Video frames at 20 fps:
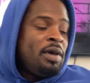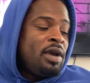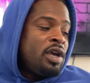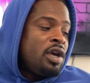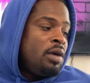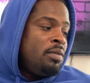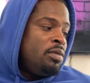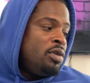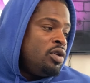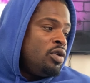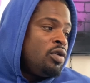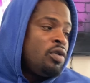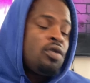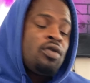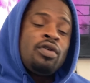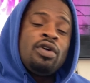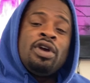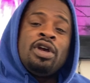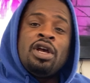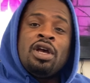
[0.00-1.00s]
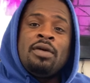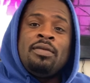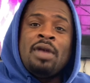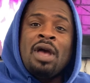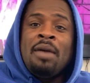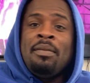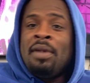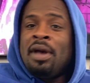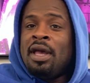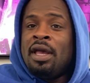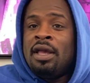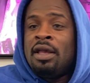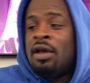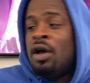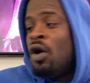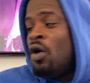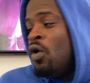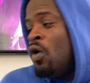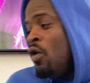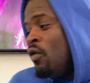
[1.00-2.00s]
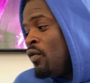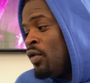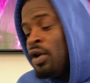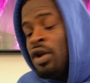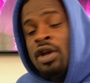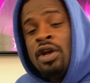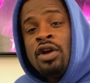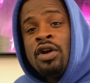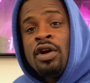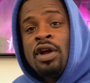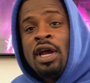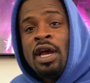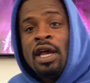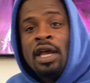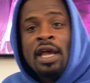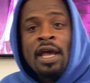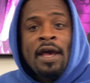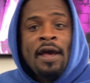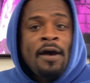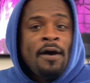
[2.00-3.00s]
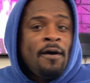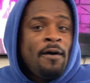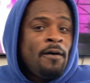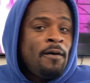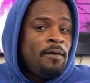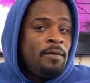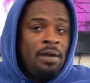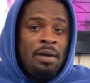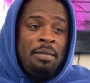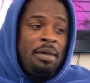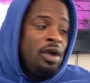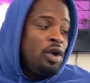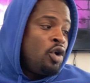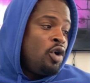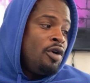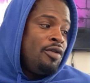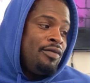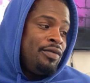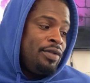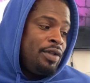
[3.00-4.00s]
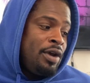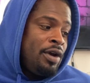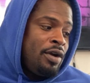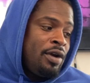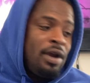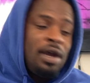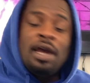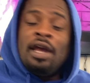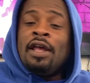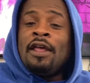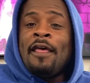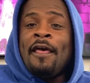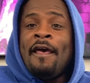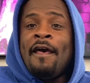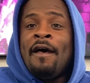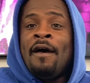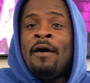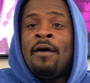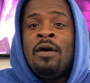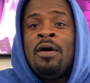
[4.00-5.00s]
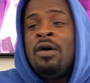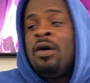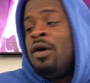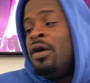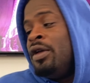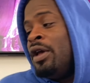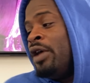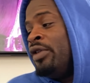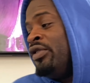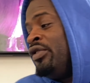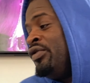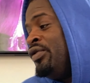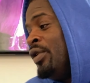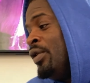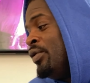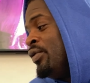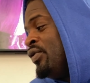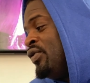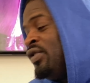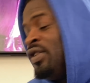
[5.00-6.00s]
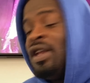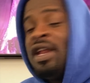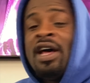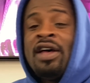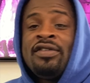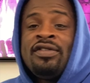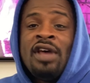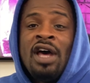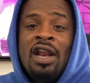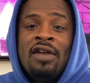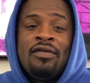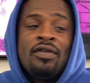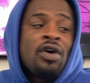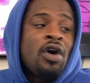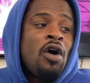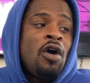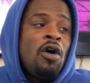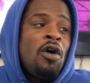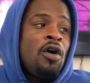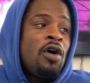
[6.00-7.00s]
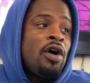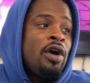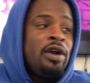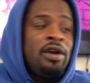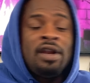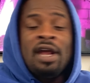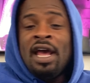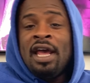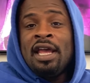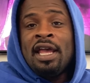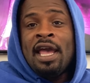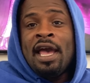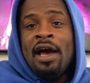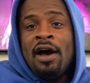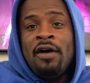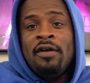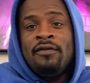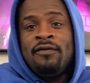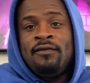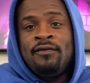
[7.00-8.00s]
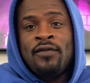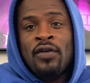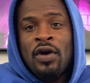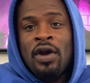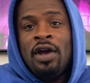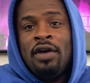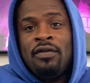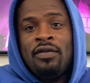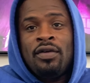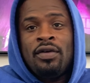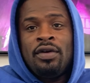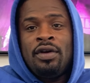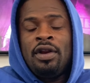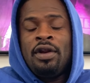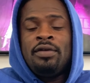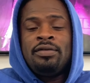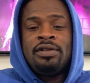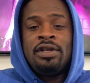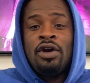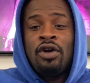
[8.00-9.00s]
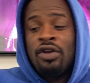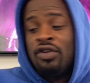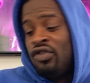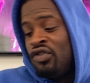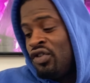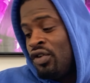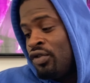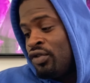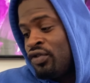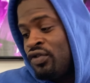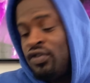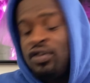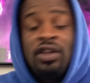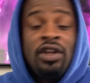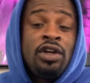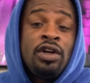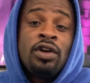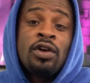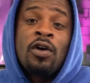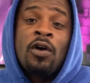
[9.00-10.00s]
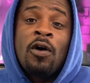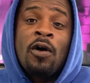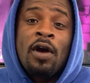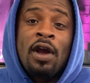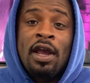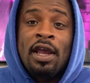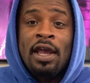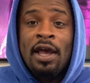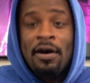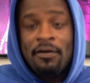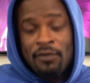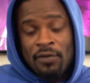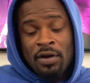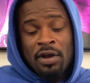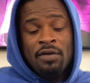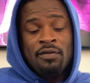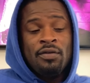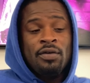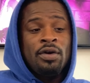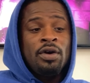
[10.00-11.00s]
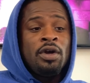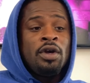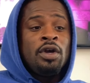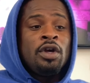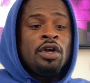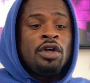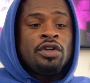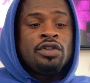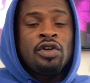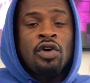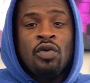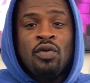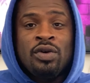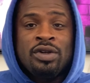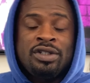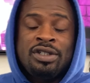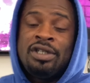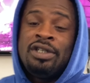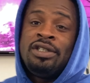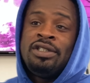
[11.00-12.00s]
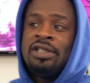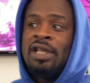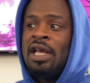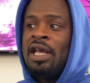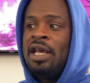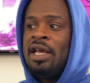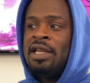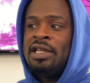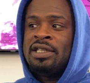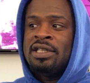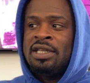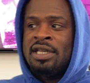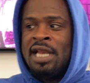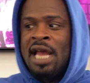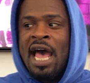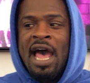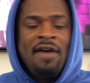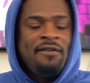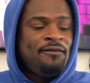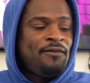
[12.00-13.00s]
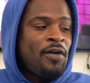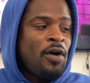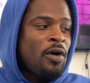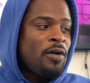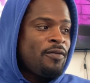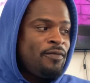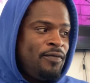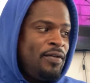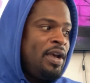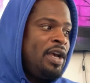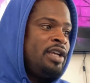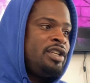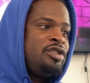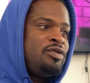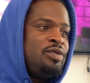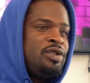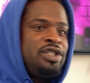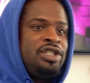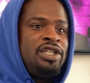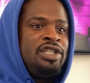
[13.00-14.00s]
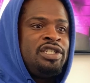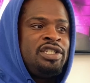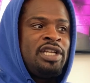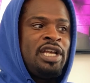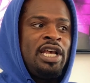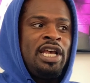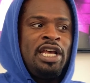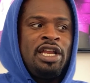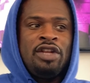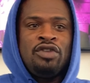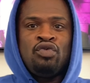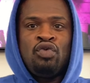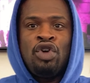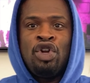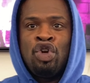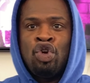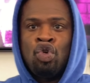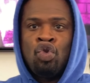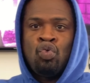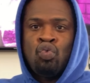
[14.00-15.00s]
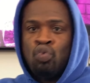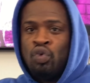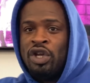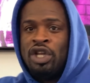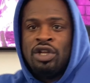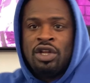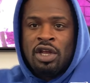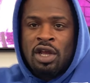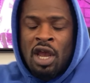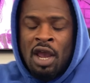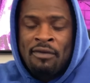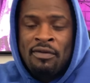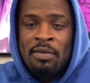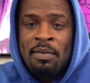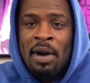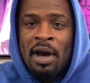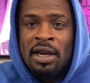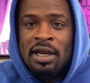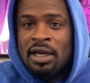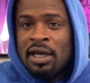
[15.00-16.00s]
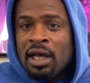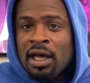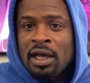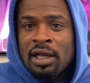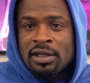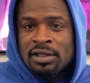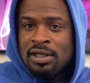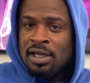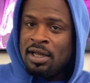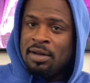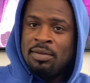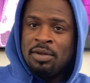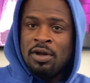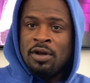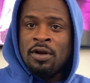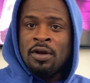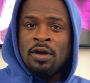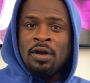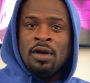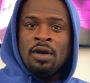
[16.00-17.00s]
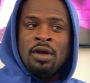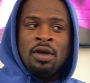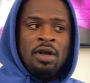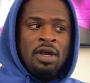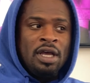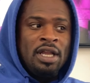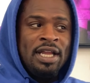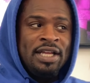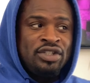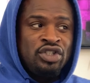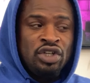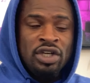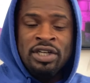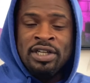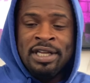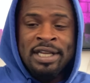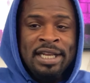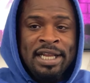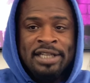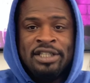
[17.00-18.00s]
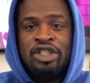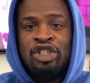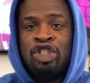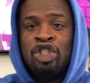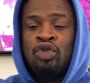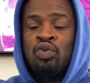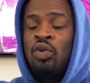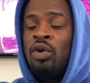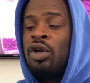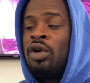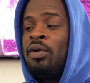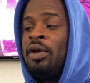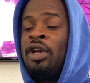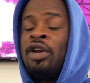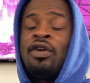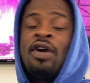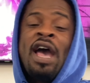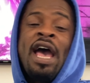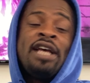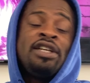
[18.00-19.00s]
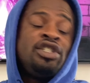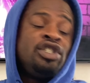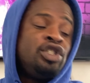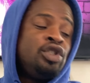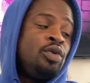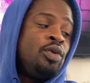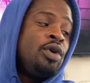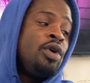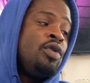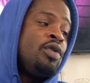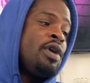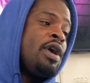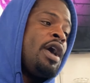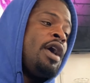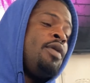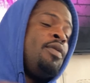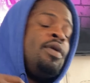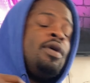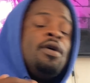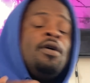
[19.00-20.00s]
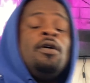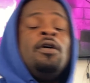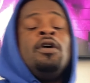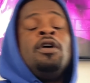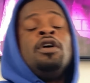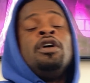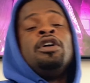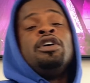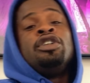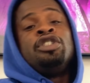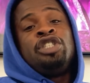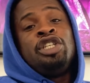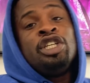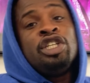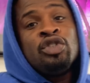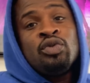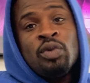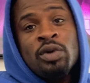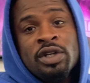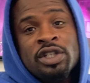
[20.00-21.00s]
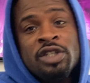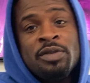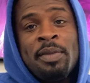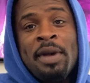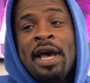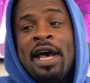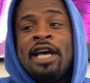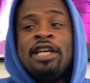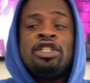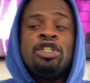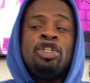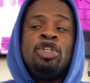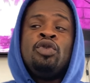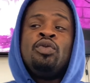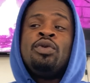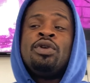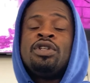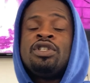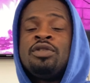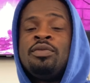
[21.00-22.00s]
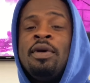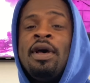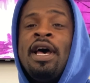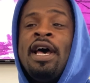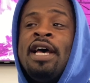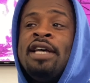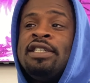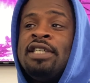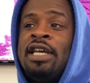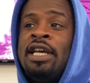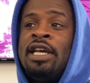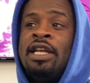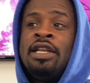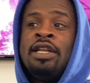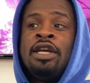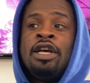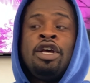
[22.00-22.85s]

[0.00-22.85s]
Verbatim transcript: come to your crib. Y'all may go over here and hang out. Y'all may go over there and hang out. Y'all just don't sit outside of a car and hang out forever. You know what I'm saying? Or you just don't sit in the car and hang out forever. So what she's saying is not far-fetched. What she's saying is what we everybody does damn near. Unless, you, unless it's just one of those interactions to where, okay, well, she just want to smash and you want to smash and